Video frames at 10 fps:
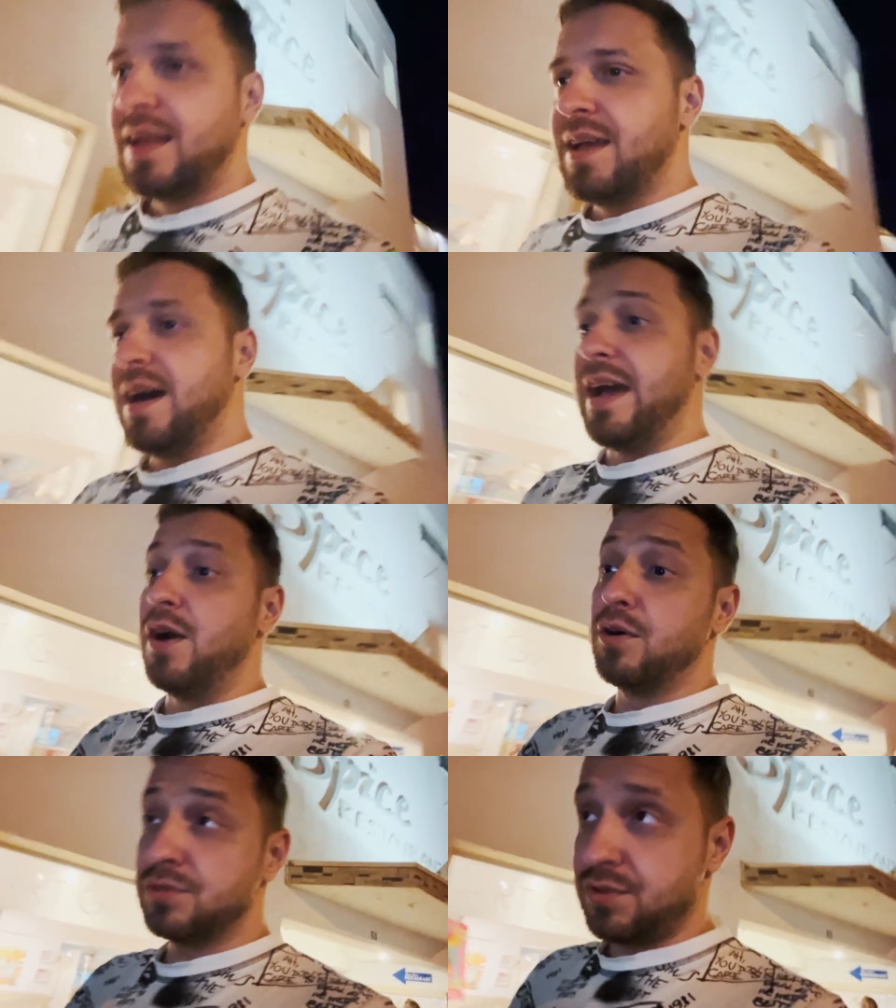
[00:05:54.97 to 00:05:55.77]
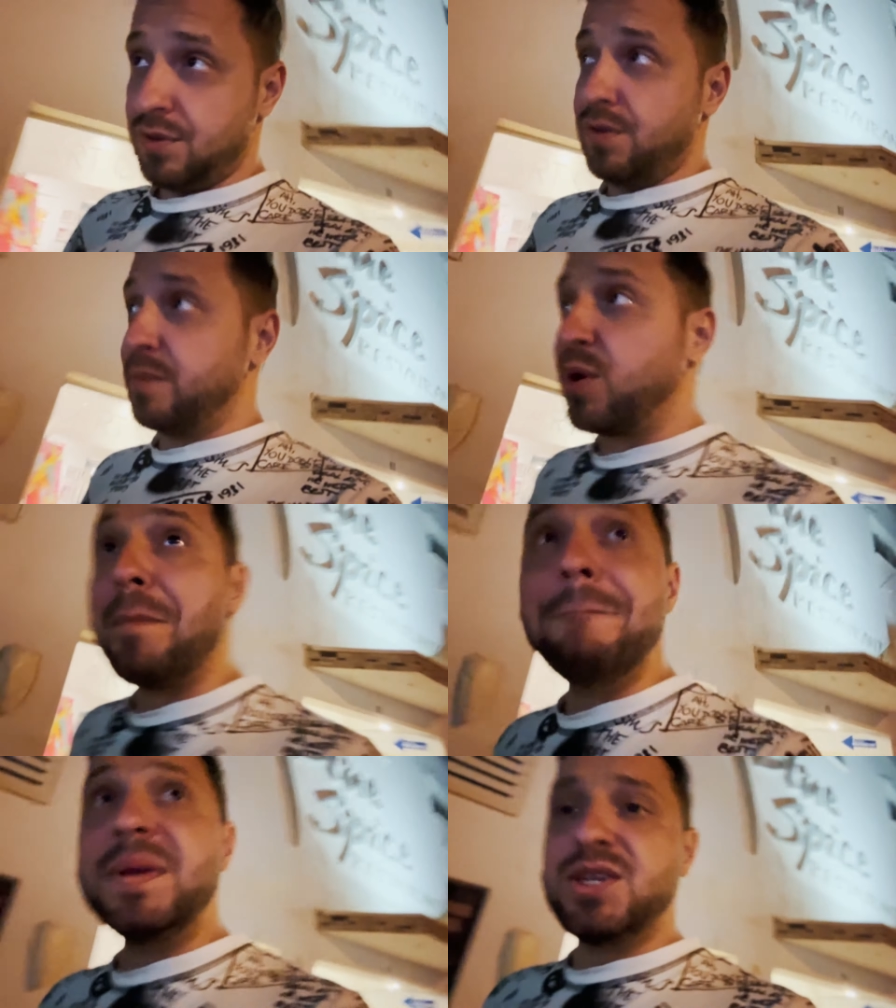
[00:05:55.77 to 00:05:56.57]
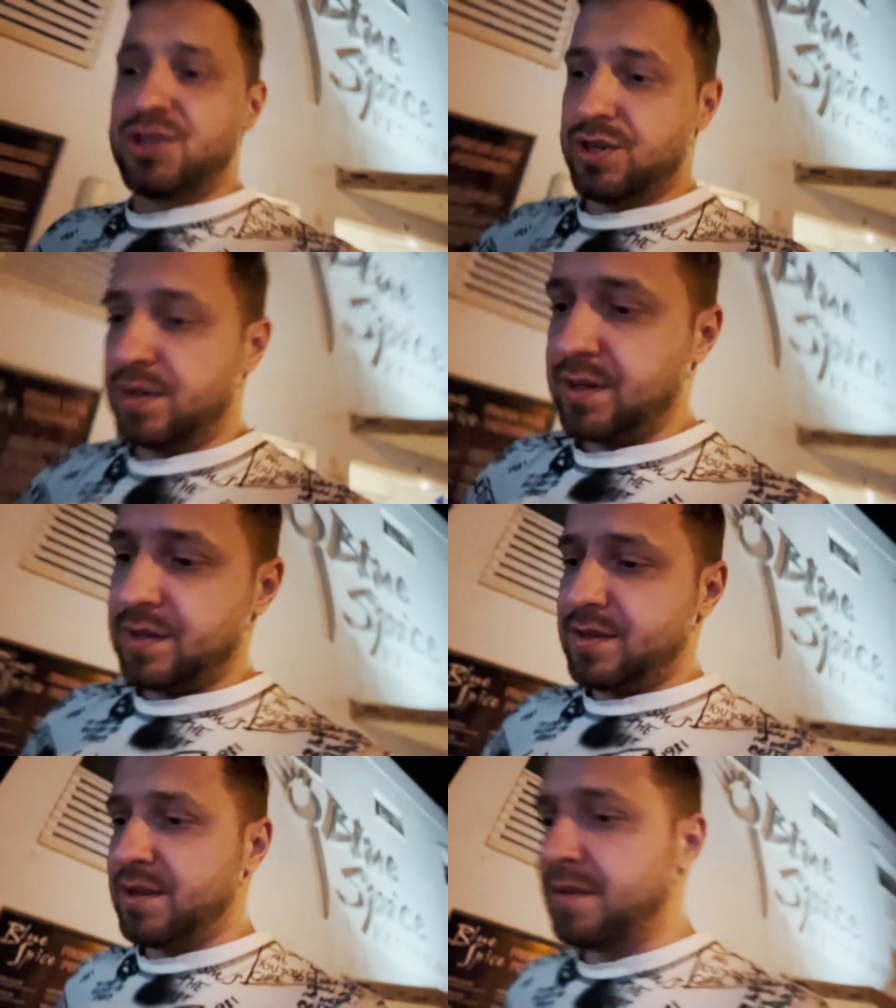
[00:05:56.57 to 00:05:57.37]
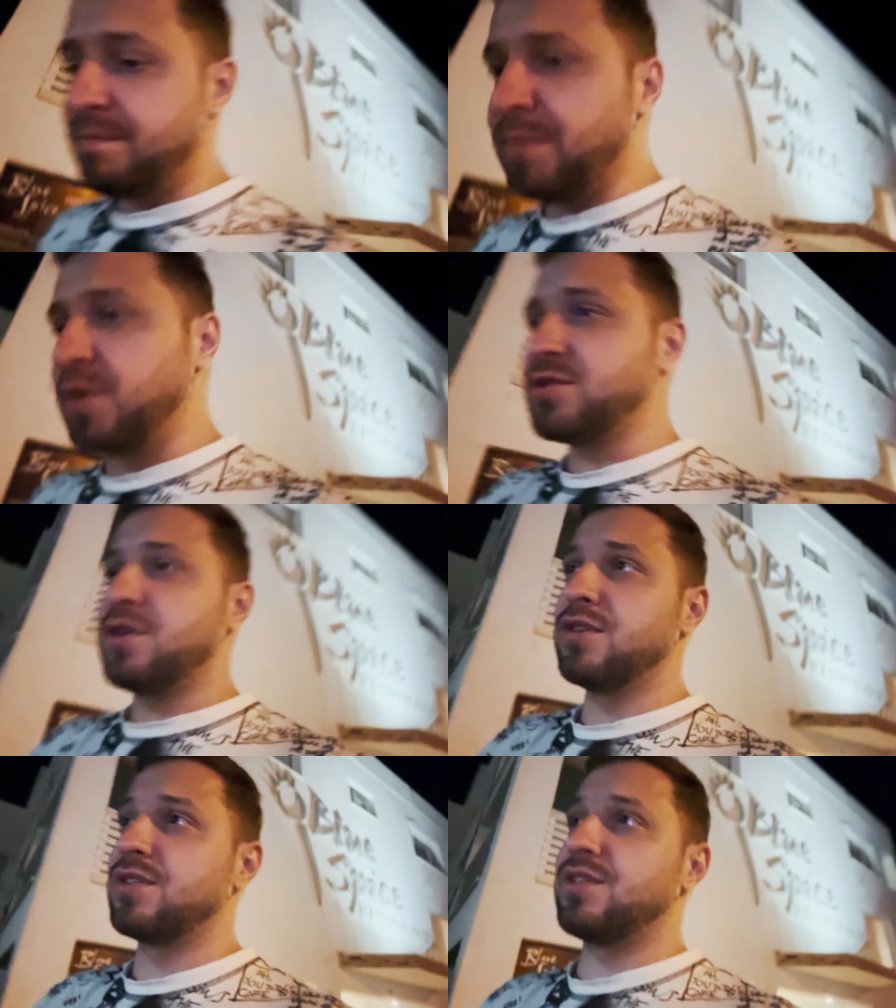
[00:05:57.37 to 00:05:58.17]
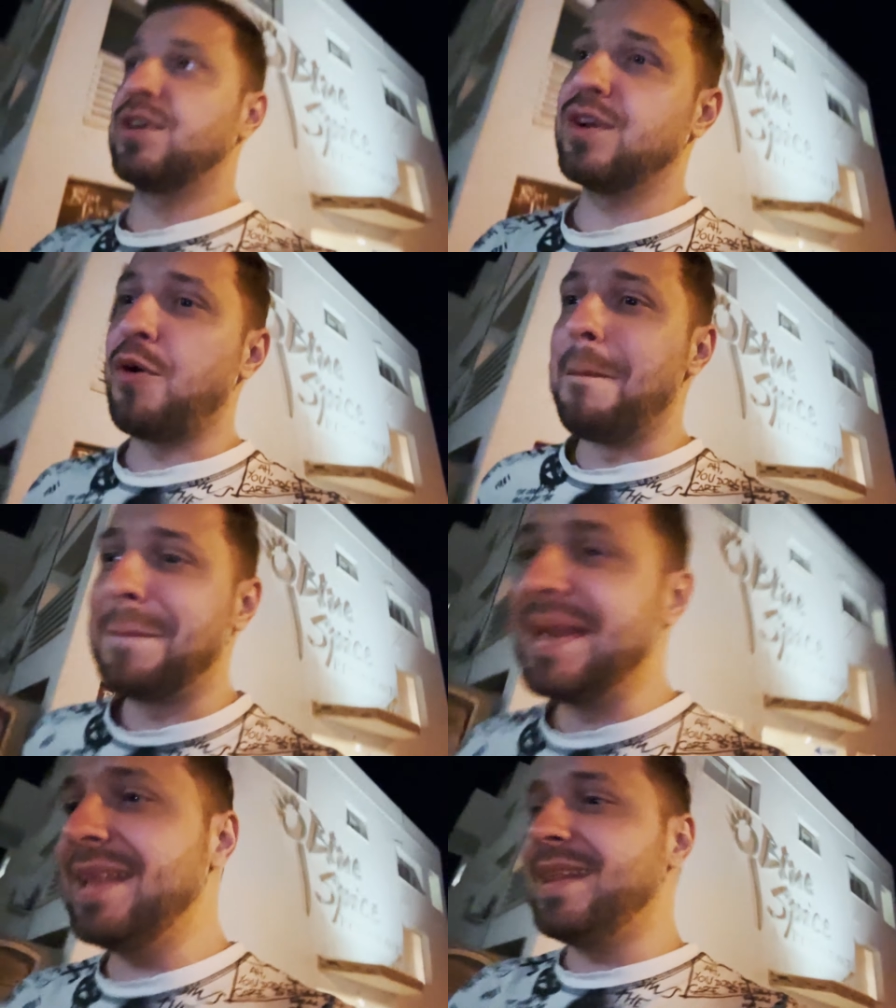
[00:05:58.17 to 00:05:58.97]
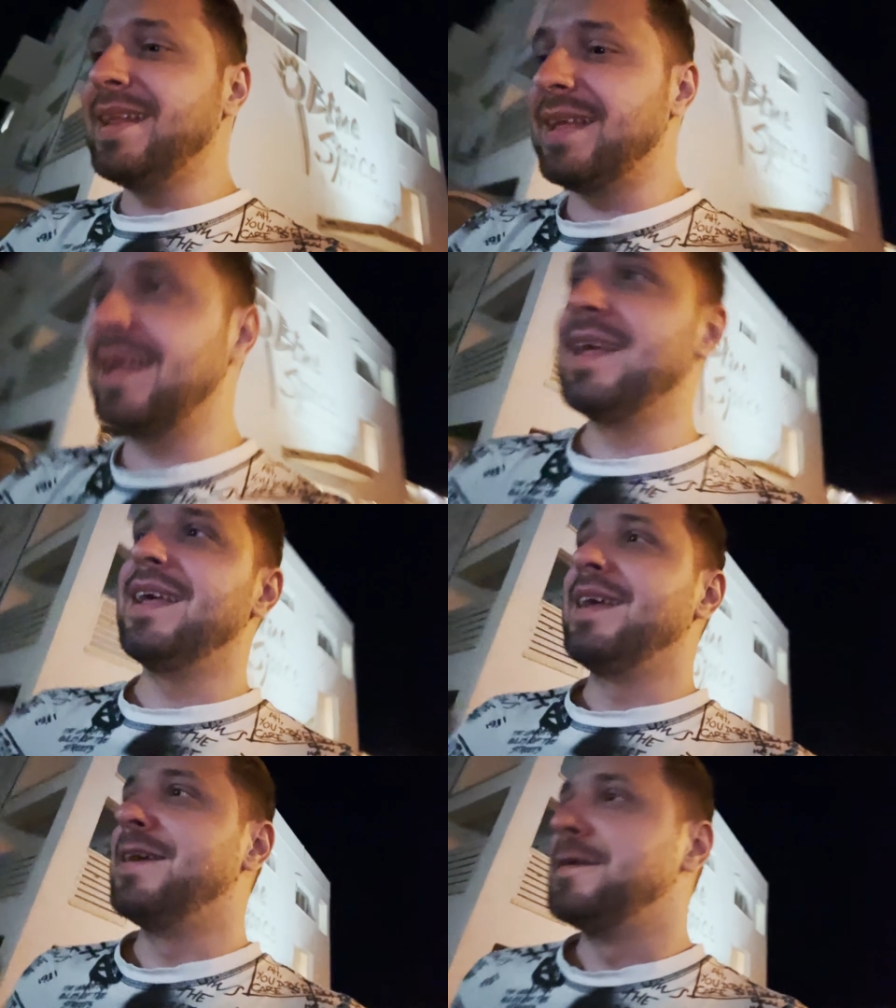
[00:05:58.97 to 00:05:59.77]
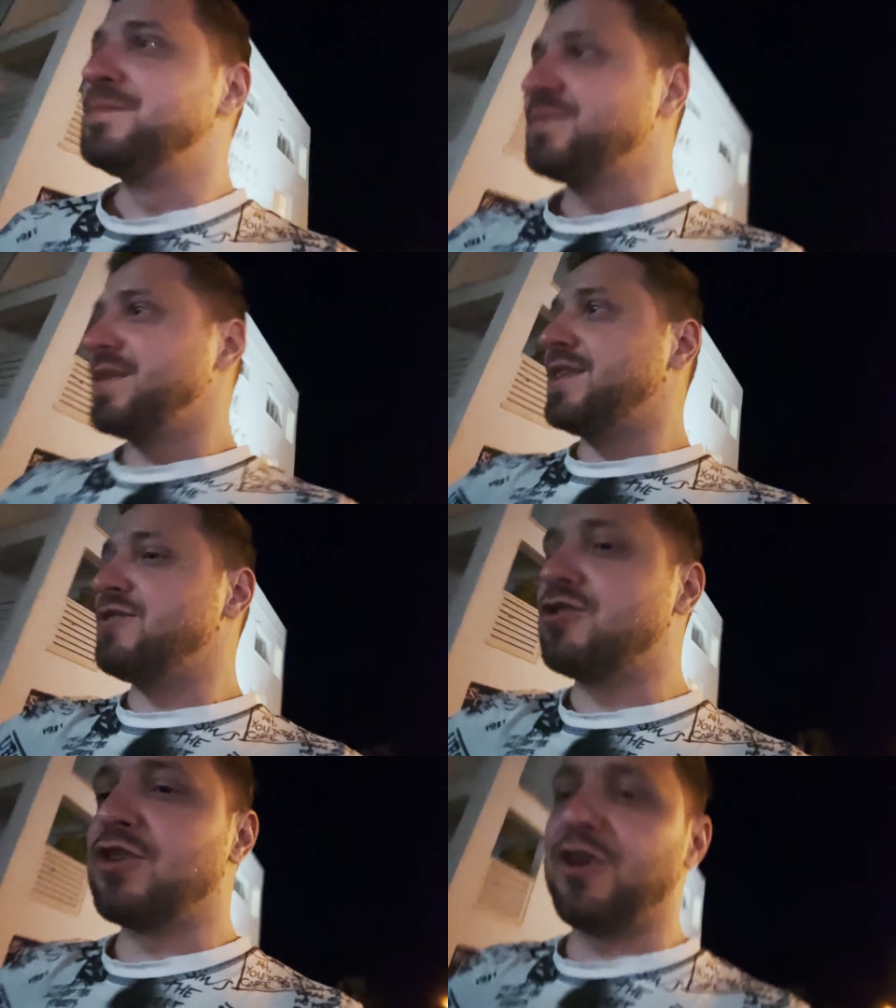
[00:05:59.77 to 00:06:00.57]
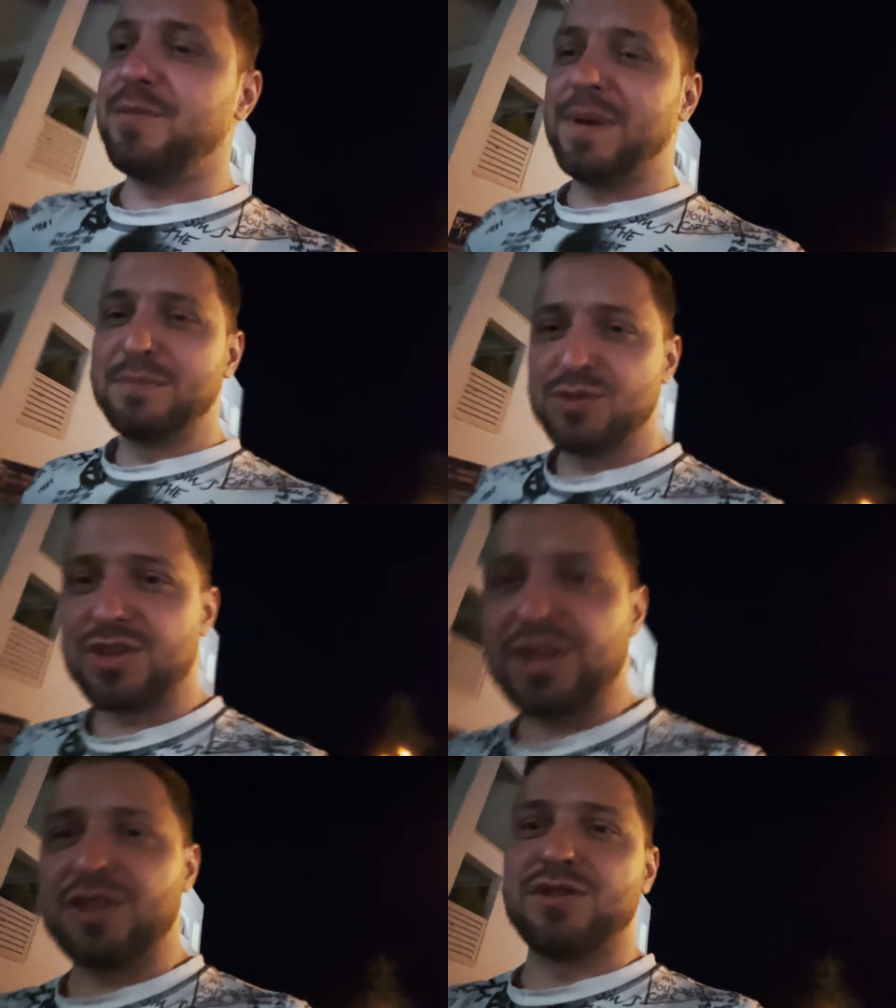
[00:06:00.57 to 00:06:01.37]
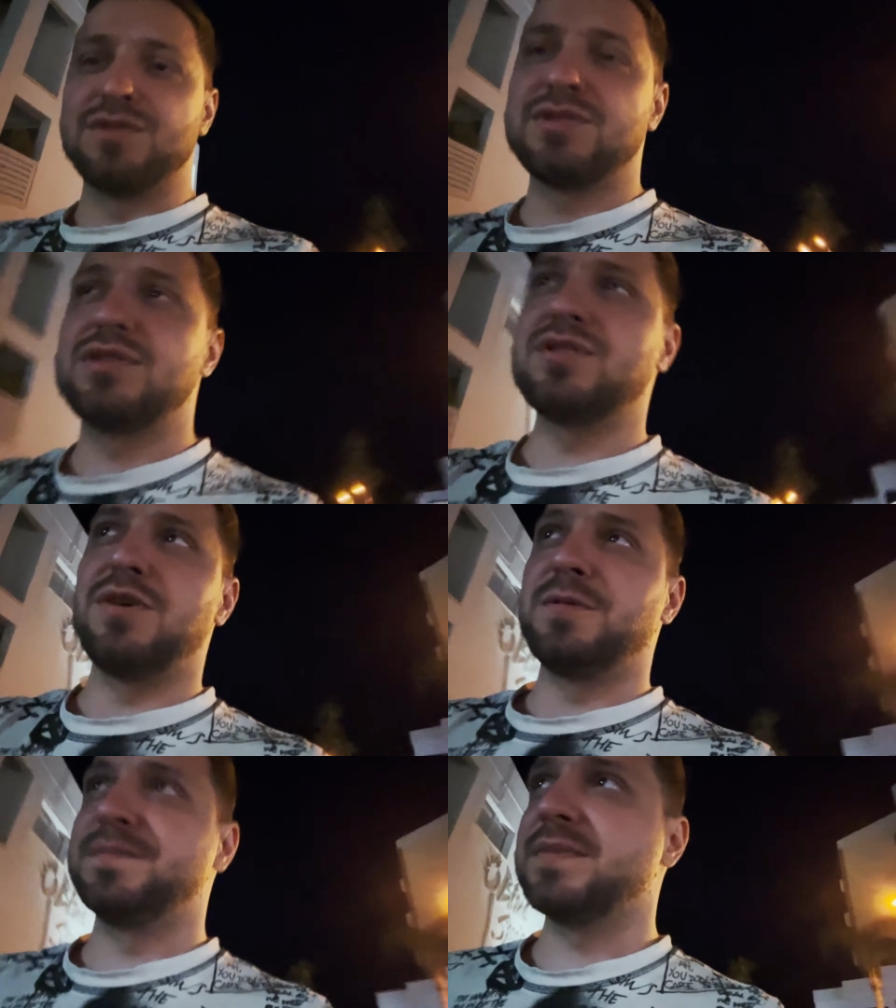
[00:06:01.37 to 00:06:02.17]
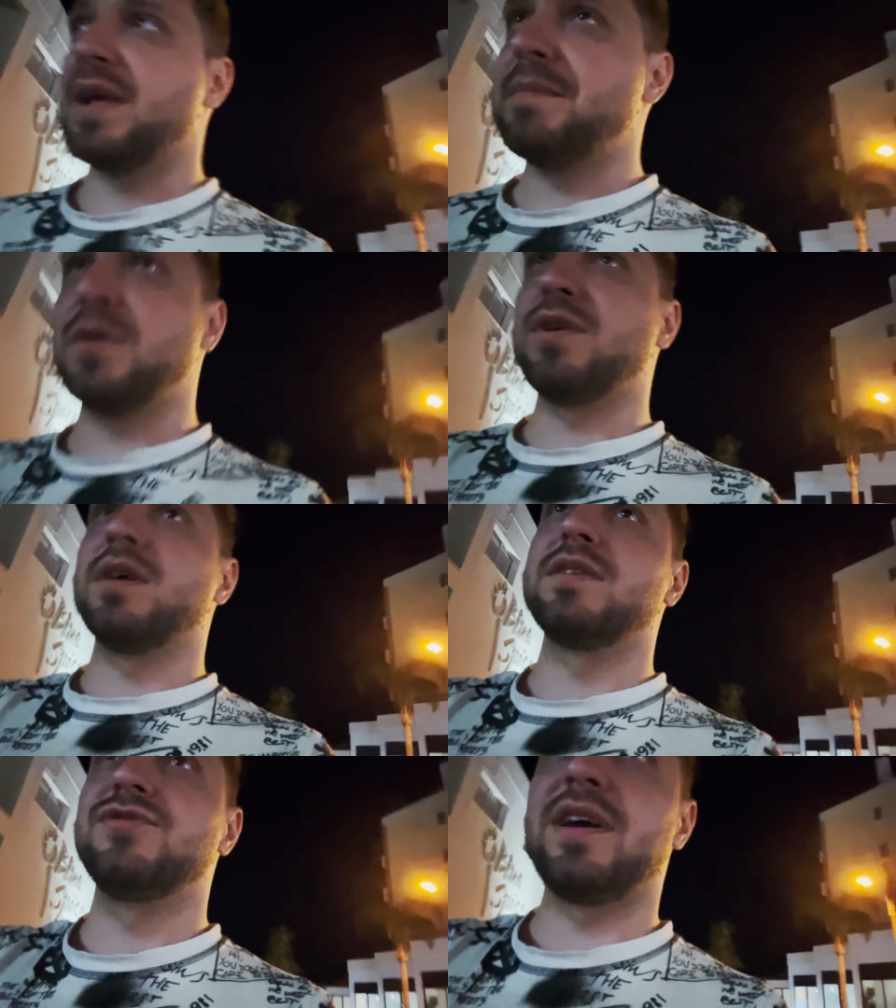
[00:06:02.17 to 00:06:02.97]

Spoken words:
I'm on a mission because boss got completely destroyed by mosquitoes. So I'm gonna try